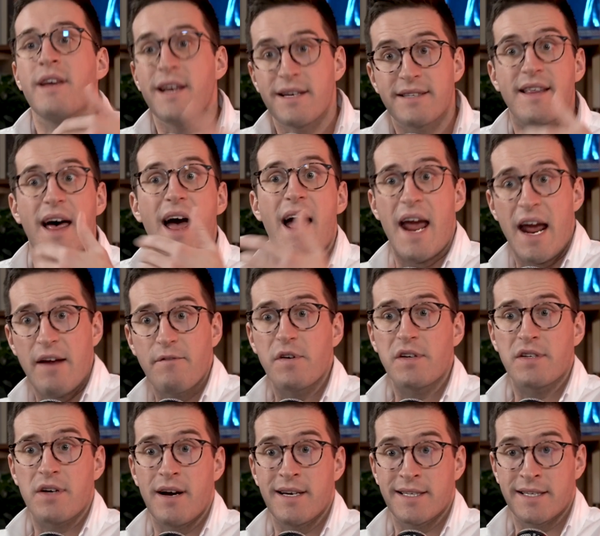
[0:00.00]
yes, they're
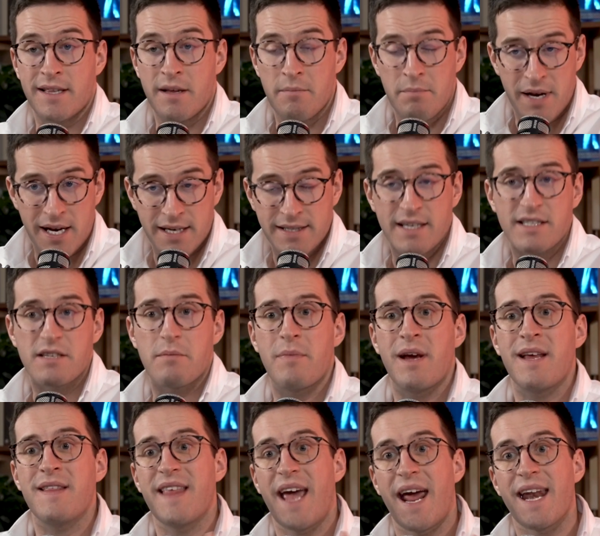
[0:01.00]
advertising them, but it doesn't
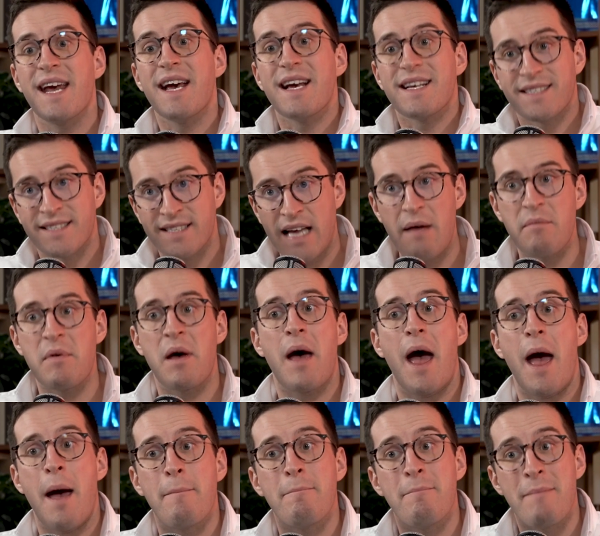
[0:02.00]
mean that some
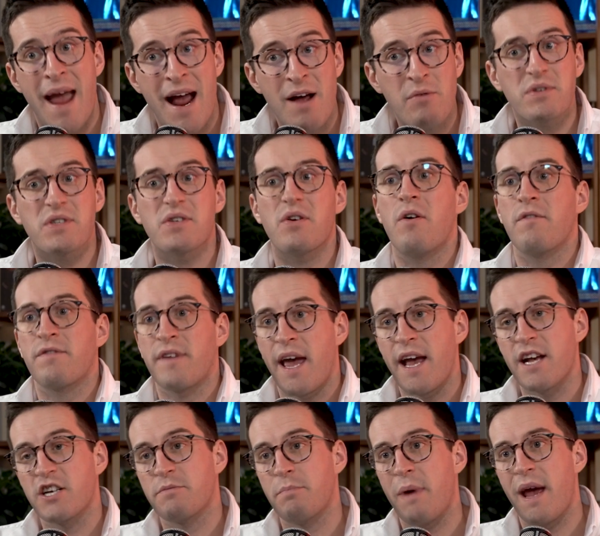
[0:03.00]
amount of
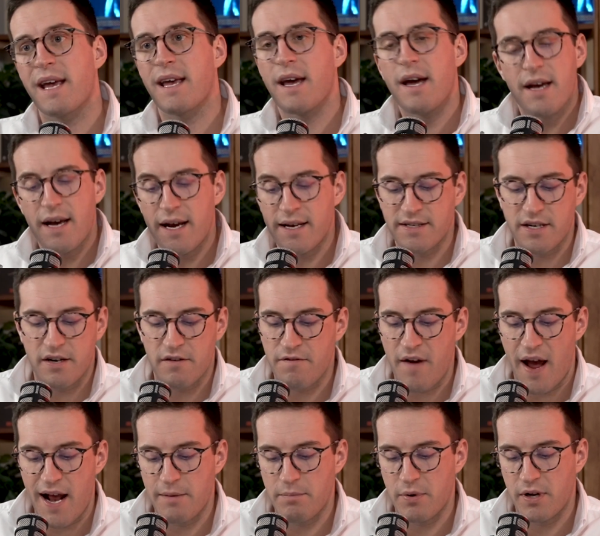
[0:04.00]
cashback isn't
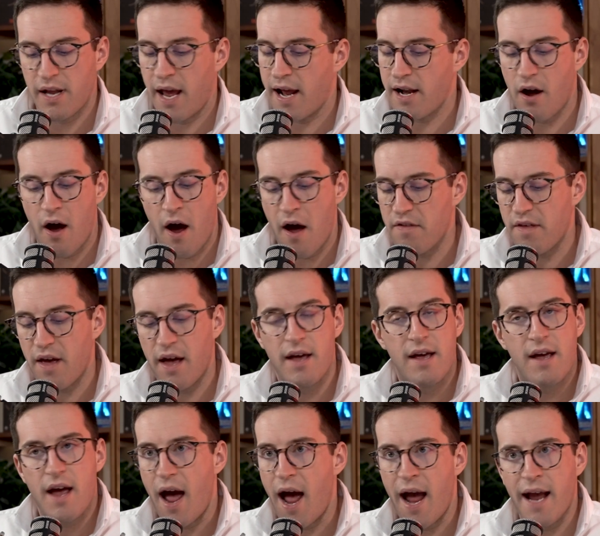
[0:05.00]
available at either
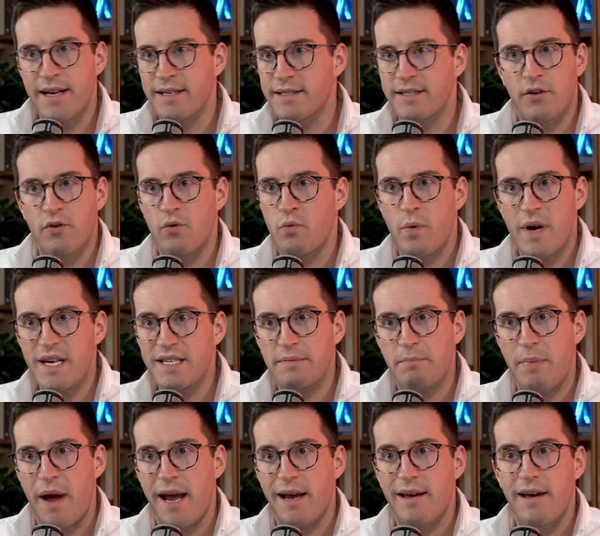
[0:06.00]
ANZ or
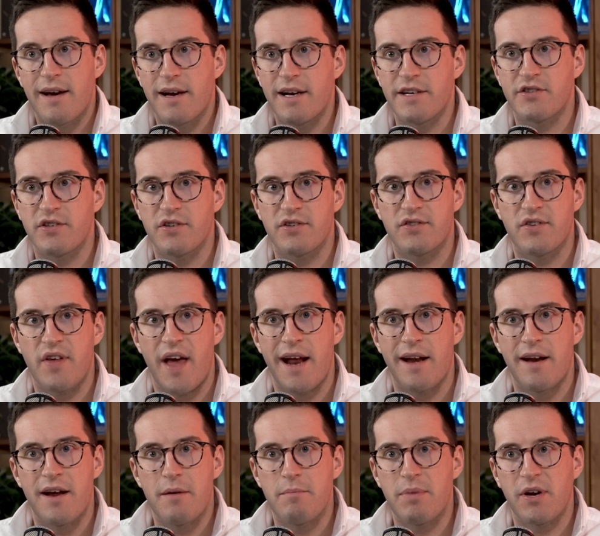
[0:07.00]
Westpac. It's just
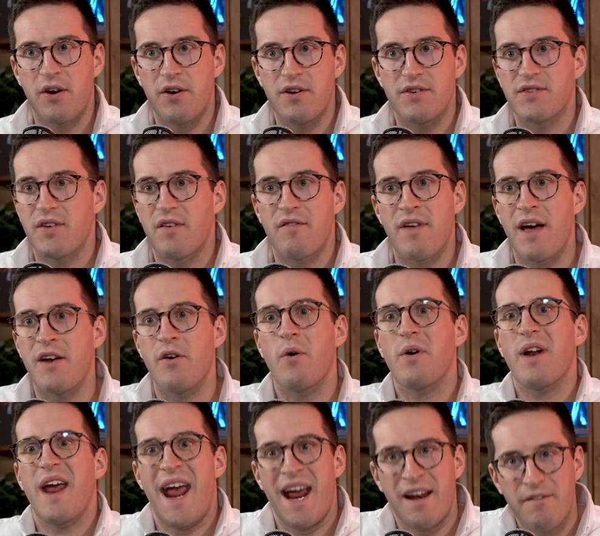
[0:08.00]
that because they're
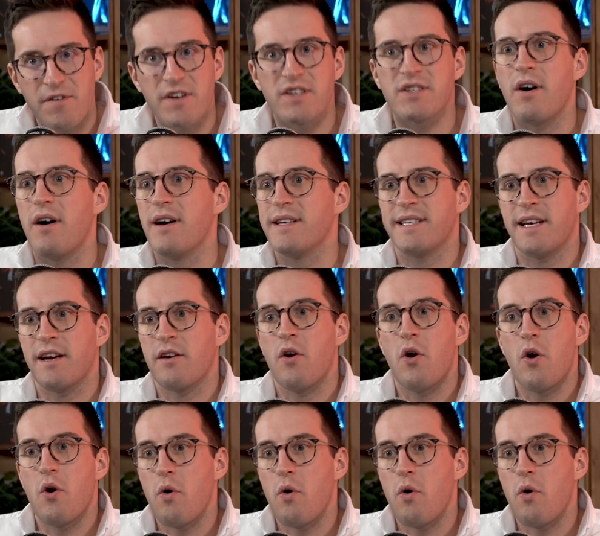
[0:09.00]
not advertising